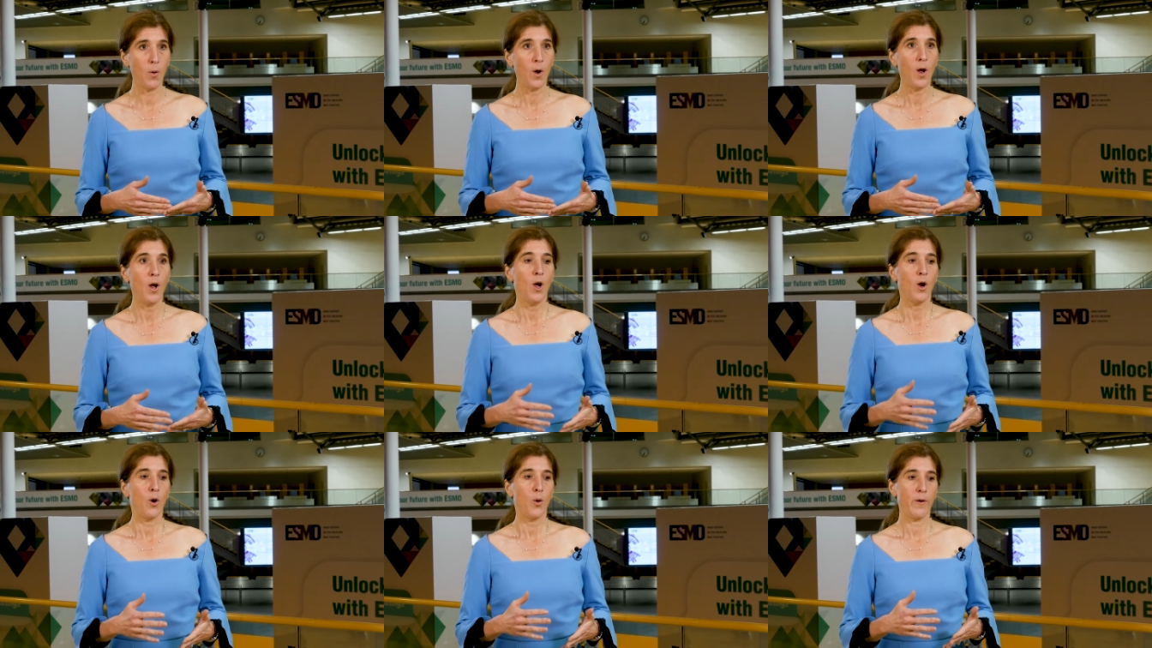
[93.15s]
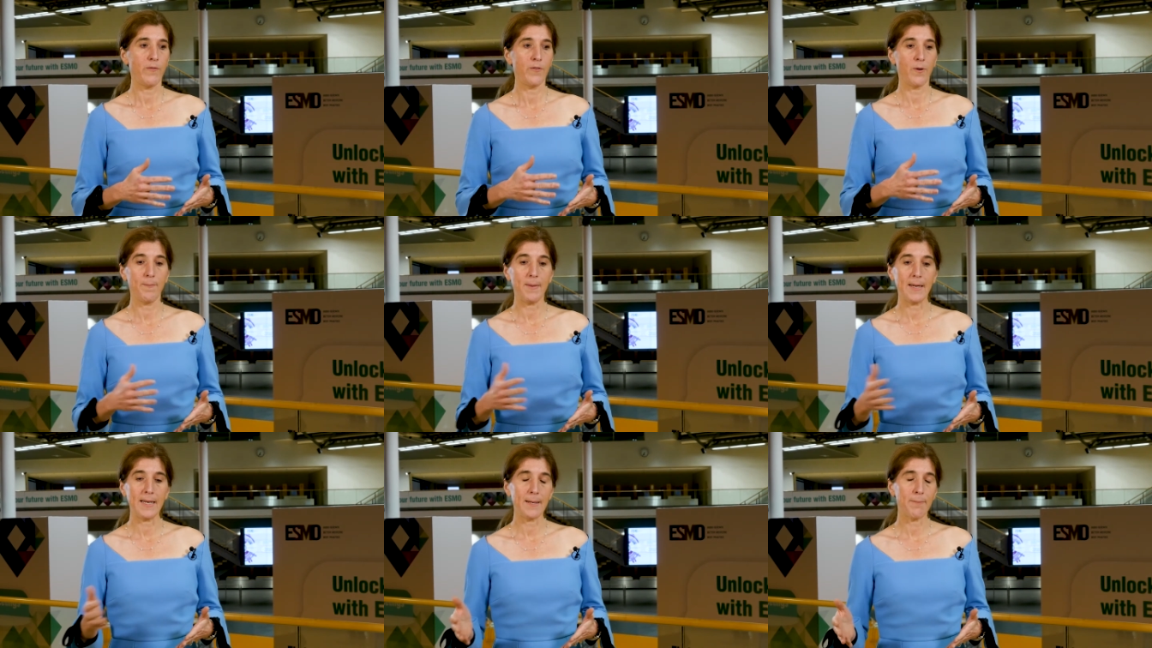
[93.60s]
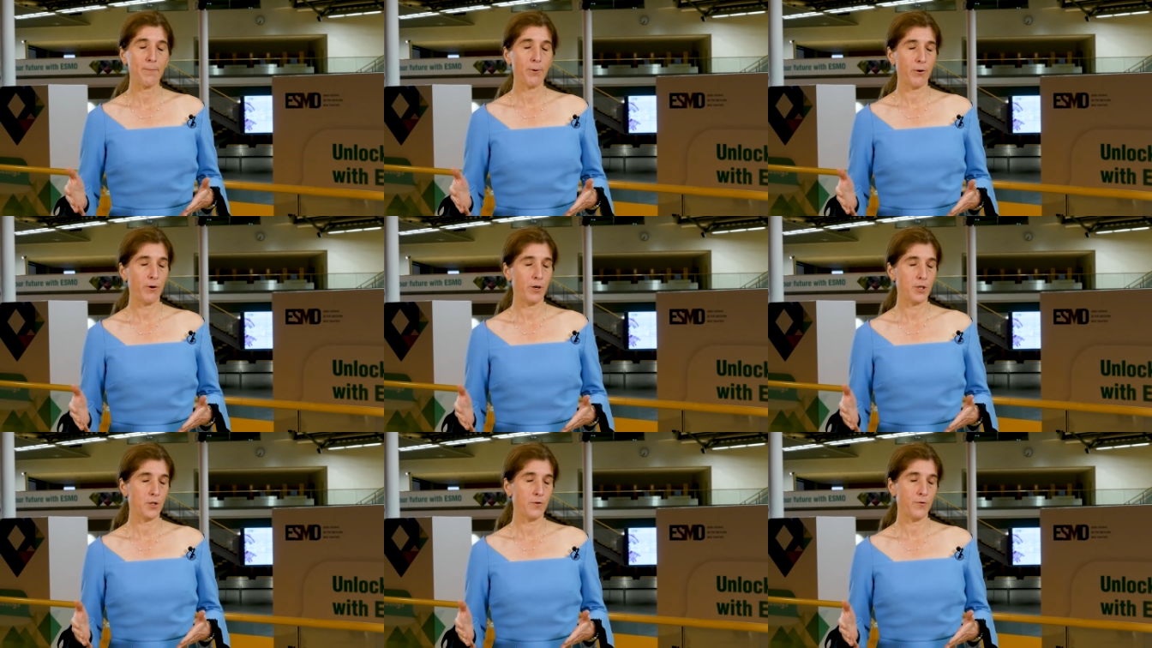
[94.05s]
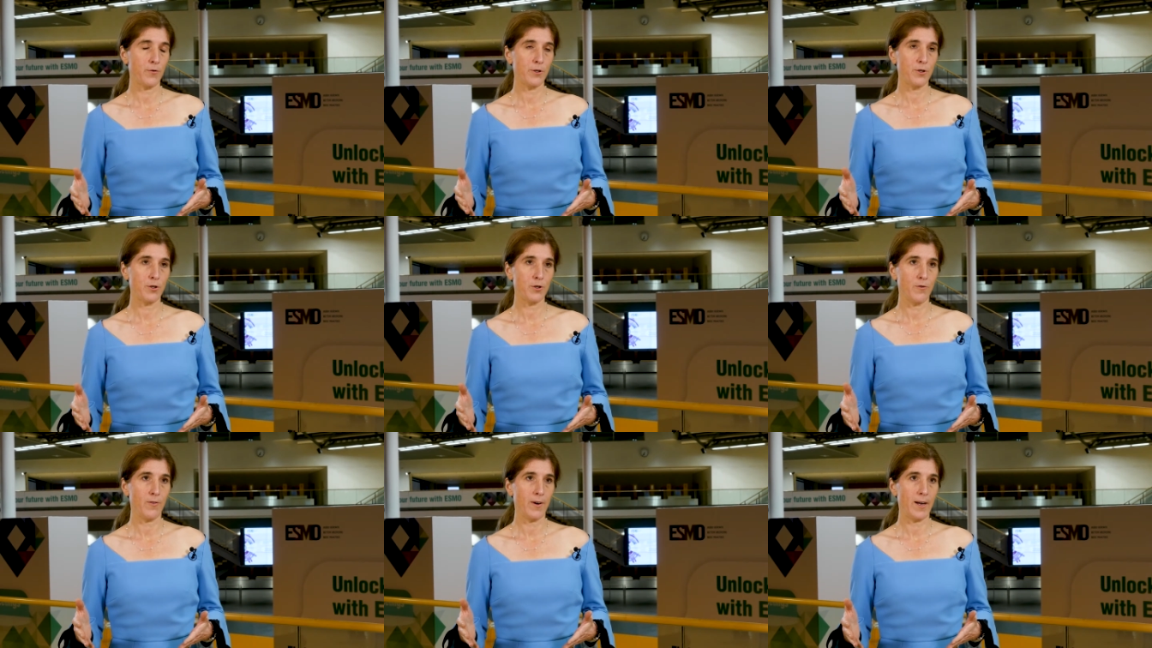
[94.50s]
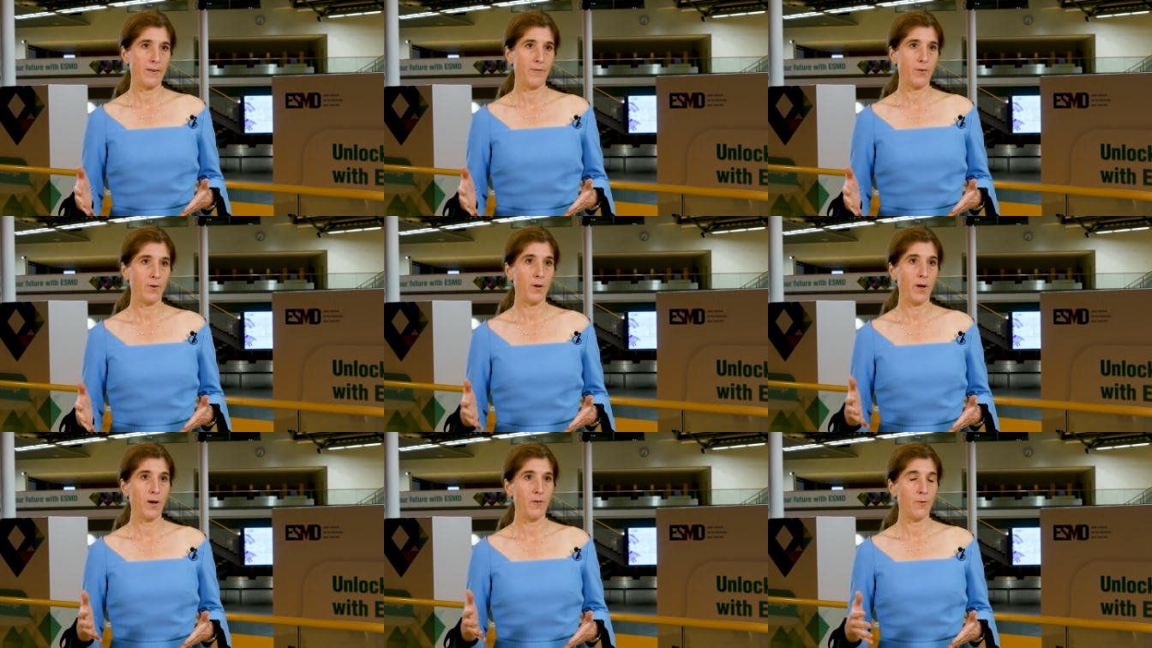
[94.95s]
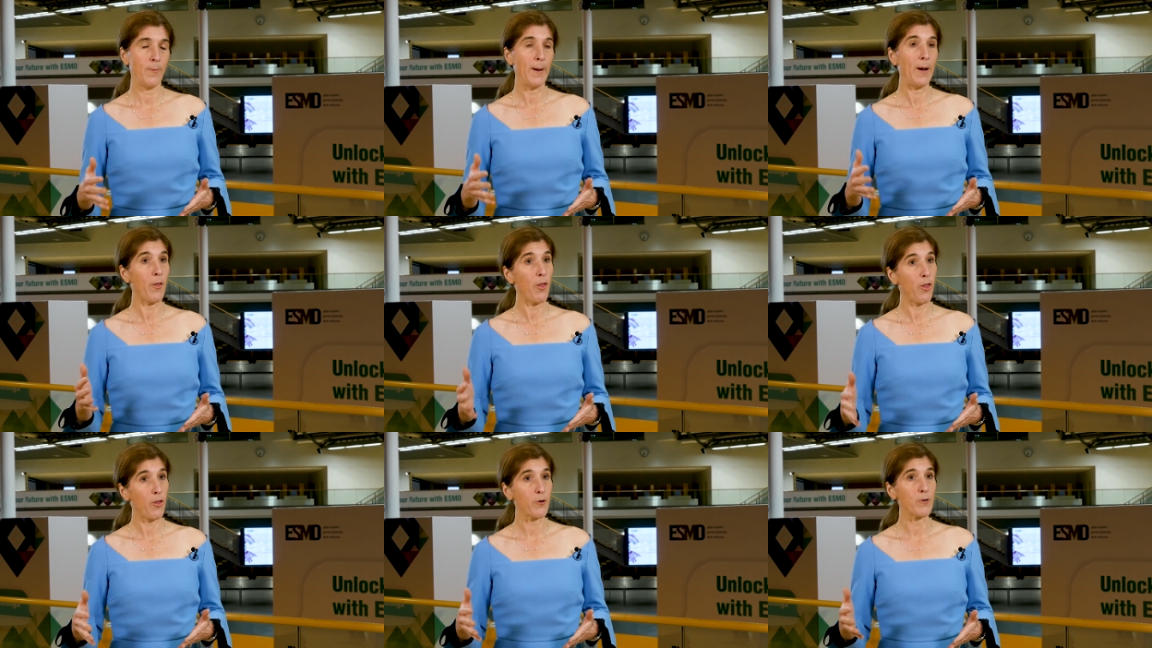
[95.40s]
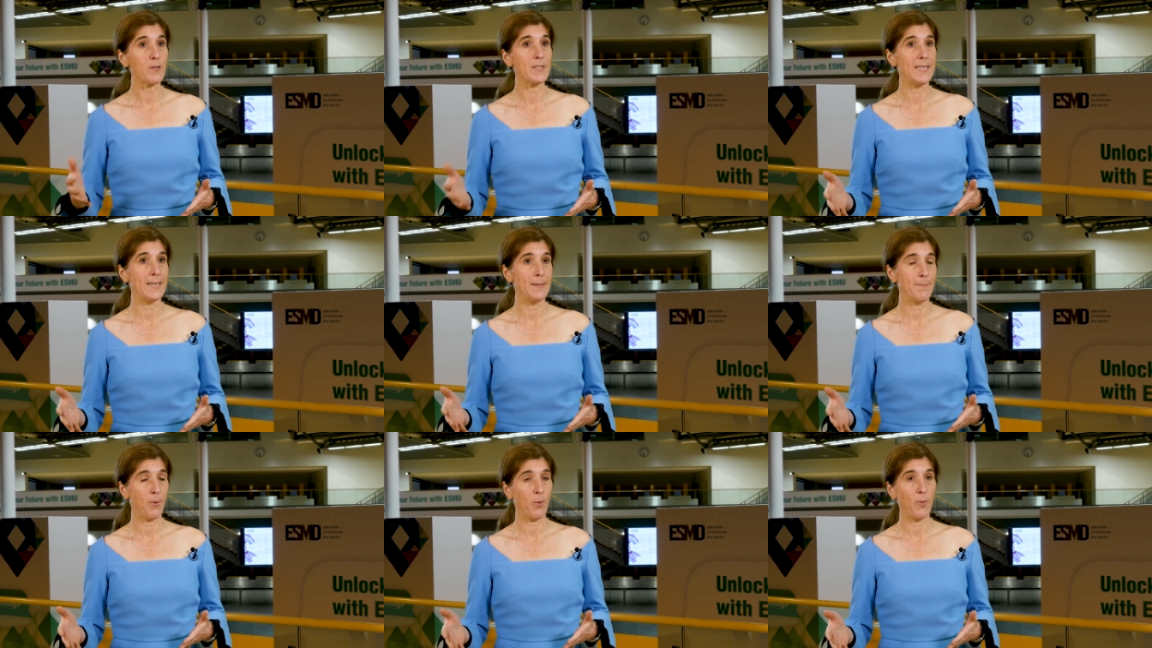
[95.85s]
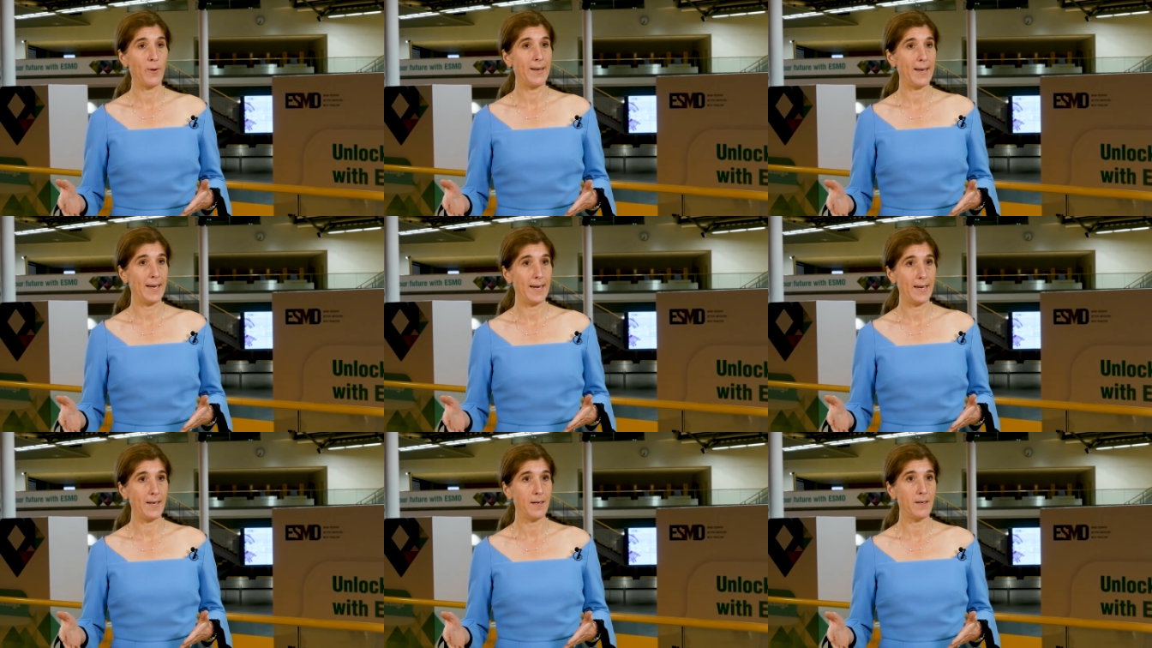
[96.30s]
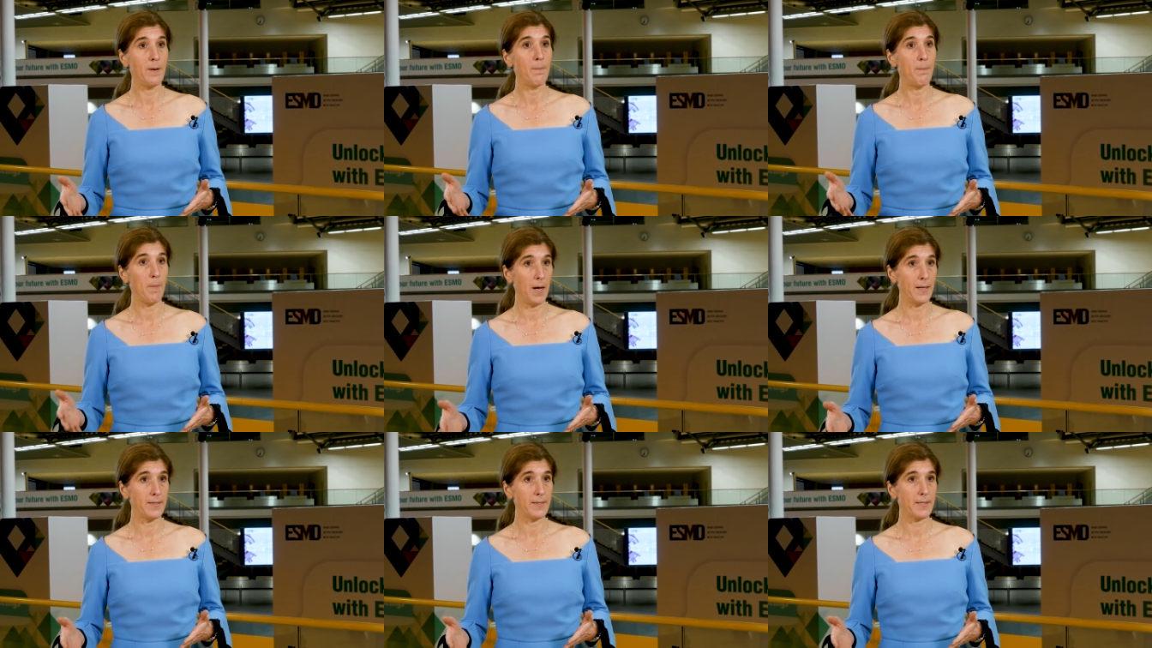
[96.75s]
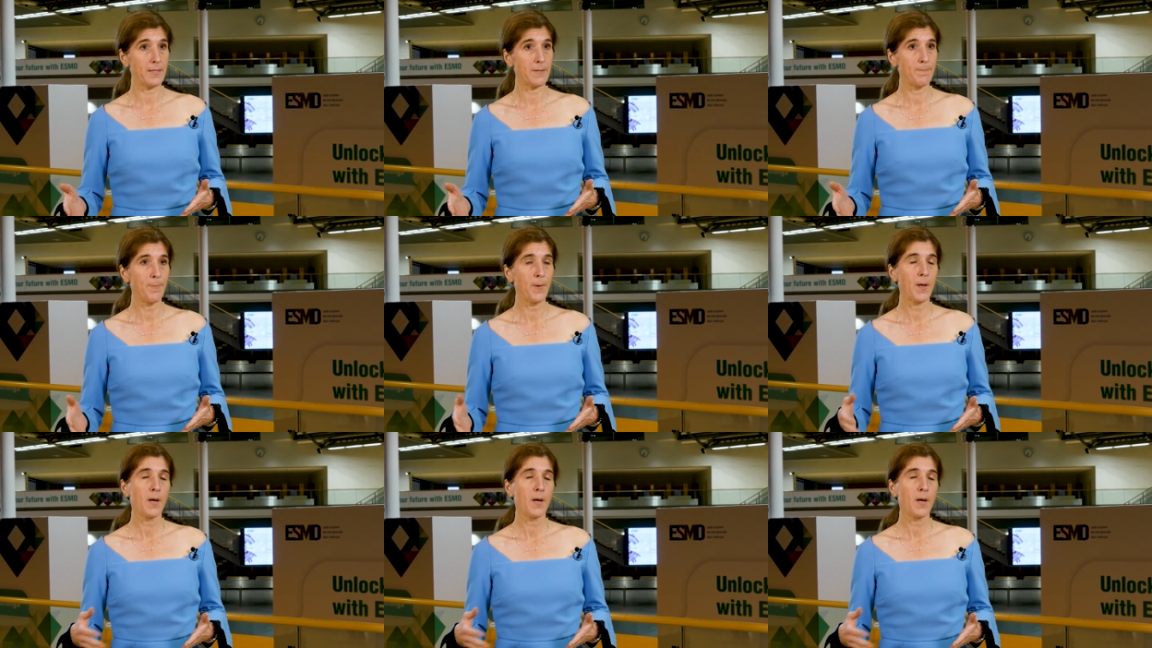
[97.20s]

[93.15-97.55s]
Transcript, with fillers: who have a median progression free survival of about 13.8 months.